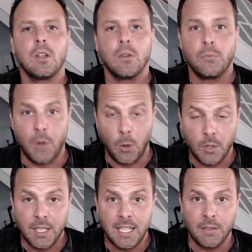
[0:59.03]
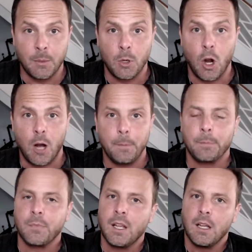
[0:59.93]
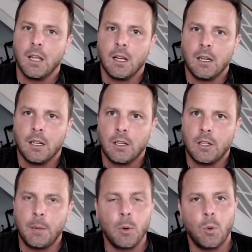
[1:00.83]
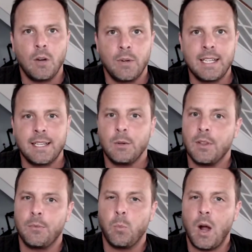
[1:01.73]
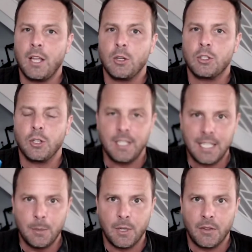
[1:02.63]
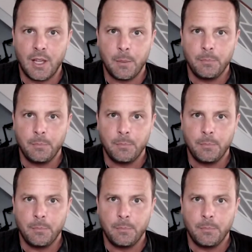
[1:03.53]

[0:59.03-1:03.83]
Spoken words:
Phone, give them a call. Number one reason why you shouldn't email them